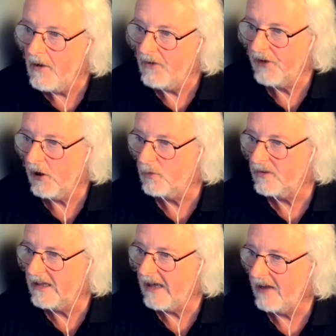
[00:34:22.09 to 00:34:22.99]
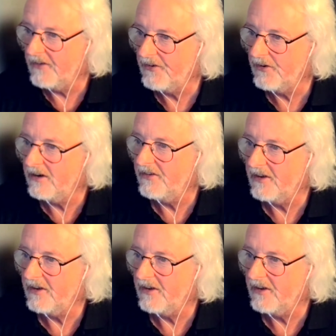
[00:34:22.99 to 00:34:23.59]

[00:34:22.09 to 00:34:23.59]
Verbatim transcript: So the answer is,